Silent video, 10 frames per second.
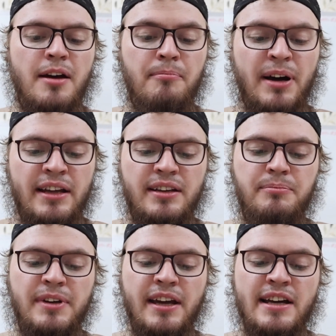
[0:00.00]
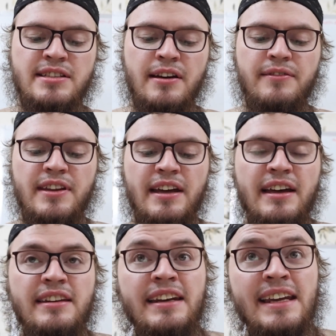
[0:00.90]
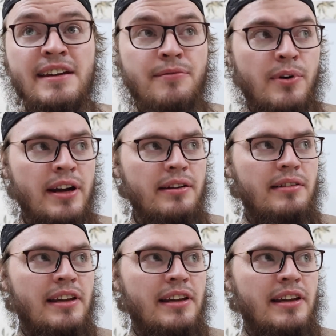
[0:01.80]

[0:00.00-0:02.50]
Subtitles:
But because of the need for it,